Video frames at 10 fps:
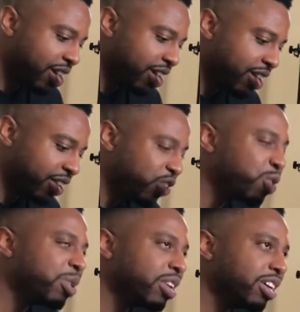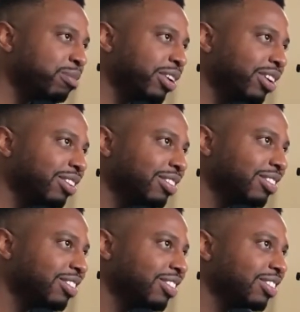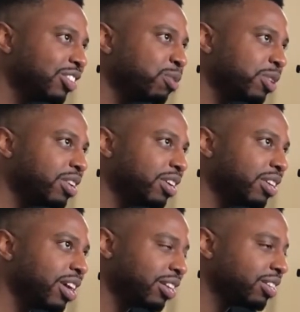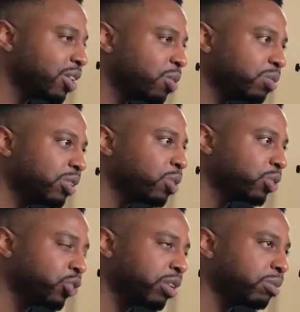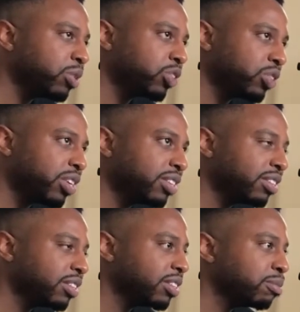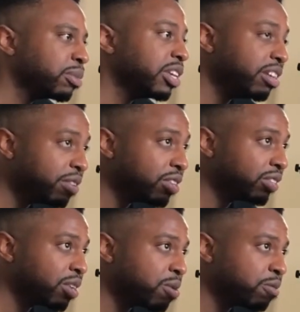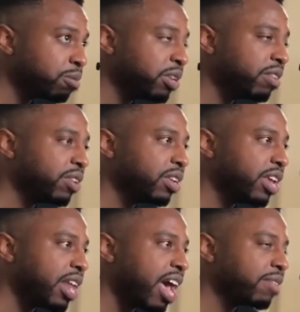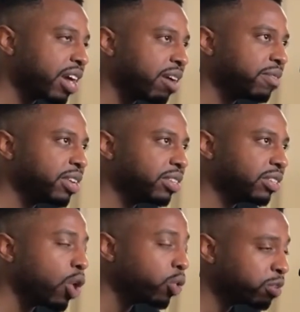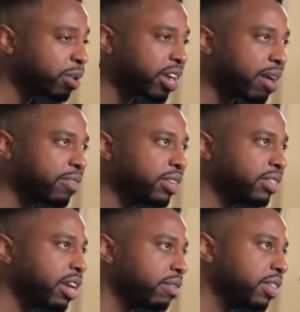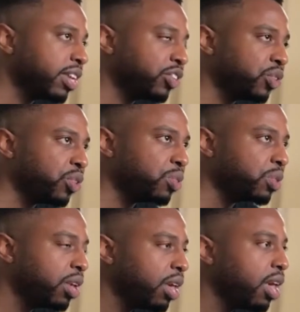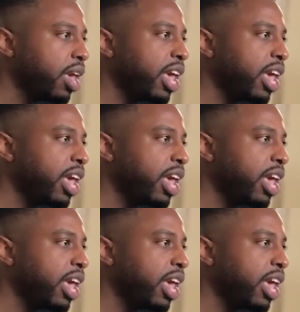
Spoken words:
You're gonna be good, man. You're gonna be good. Like don't trip, don't stress. Believe in yourself, and have confidence, ultimate confidence in everything that you do,